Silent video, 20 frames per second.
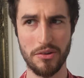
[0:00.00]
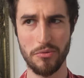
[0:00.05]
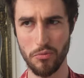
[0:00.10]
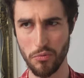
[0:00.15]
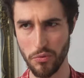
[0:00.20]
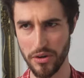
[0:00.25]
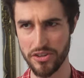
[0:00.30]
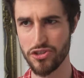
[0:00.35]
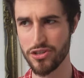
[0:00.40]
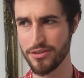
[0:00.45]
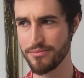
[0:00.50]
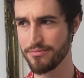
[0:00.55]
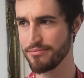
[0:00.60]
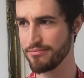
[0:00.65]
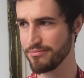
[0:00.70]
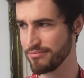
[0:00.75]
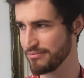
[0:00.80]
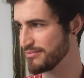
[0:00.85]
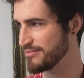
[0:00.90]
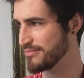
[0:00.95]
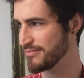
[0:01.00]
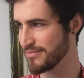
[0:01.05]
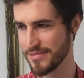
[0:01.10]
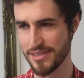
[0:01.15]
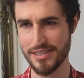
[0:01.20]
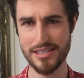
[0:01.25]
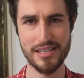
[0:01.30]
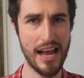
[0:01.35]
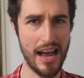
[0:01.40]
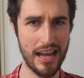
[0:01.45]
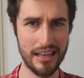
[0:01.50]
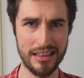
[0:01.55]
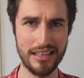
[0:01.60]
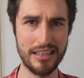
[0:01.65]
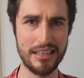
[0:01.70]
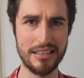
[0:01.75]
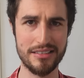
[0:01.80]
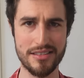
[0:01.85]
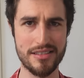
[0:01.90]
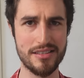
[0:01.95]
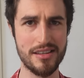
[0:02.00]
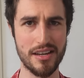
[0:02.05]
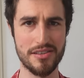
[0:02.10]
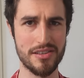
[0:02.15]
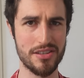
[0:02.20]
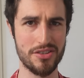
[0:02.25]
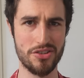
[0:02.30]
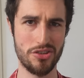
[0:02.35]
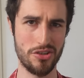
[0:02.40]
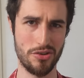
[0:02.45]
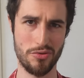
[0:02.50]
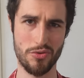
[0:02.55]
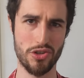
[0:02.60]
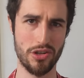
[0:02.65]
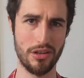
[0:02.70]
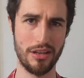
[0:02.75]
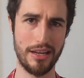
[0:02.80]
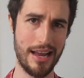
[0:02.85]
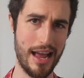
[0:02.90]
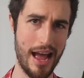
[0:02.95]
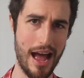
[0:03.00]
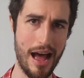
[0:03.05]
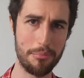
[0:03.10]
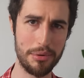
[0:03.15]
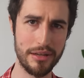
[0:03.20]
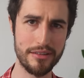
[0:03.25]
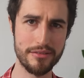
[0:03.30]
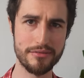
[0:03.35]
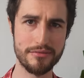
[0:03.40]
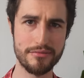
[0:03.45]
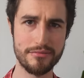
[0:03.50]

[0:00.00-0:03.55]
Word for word: which sadly doesn't usually happen.